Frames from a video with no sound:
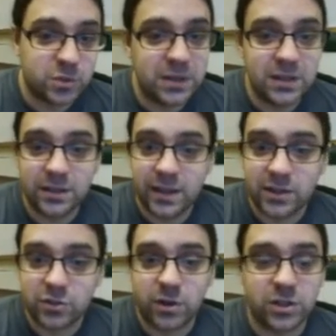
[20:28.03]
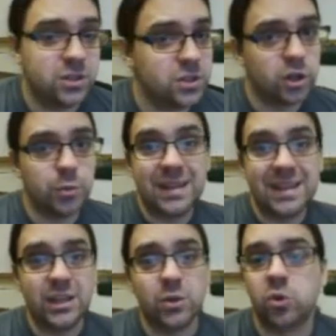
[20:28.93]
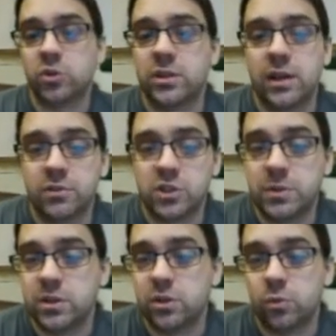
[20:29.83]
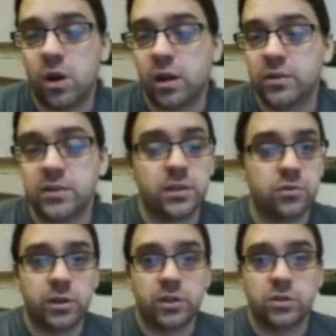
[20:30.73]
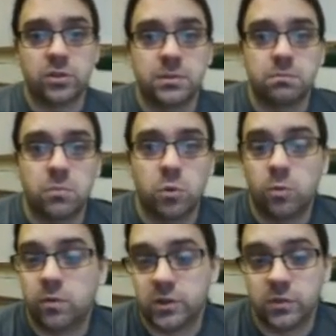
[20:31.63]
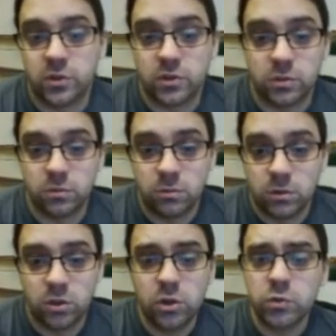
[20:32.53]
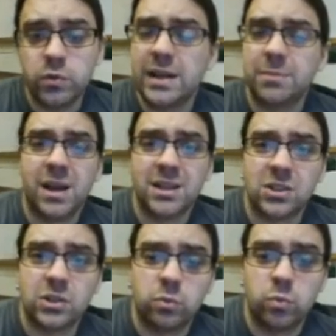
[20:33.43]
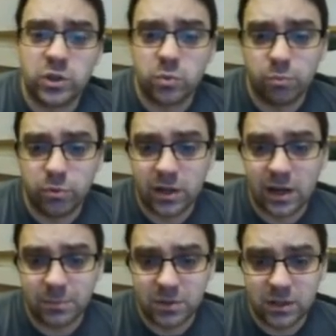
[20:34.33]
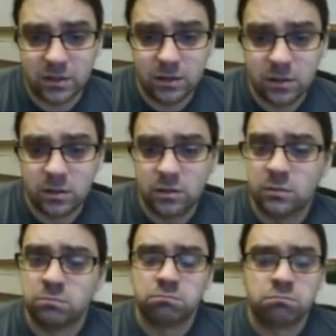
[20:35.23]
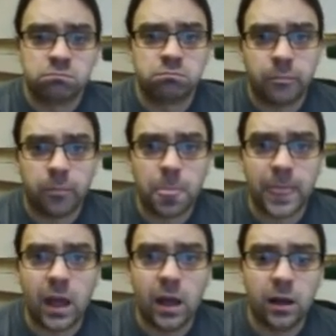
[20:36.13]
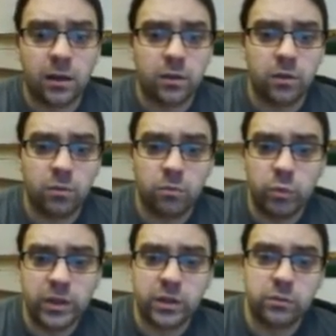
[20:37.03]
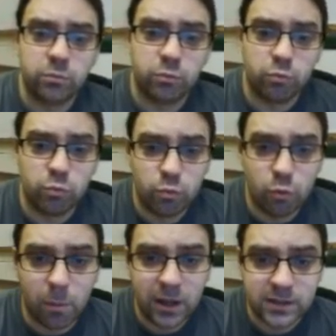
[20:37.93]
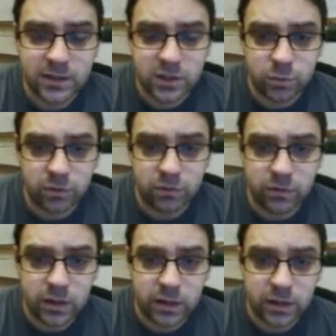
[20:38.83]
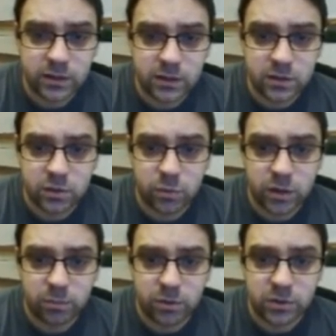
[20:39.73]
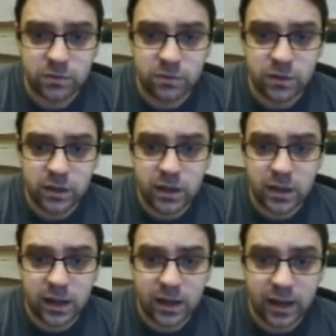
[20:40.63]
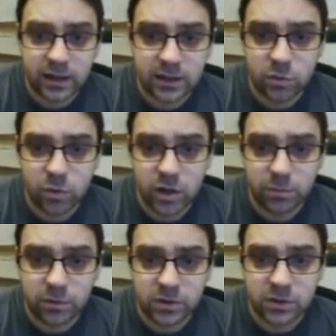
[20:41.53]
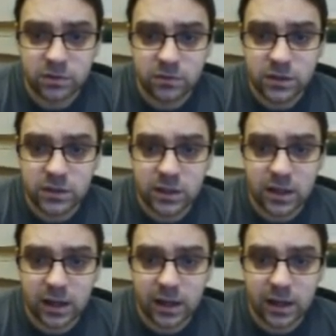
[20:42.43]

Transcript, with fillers: speed in the x direction is going to be equal to the average speed in the y and the z directions, vice versa. So it doesn't really matter which one we collapse in. Uh, we can replace this with vx squared plus vx squared plus vx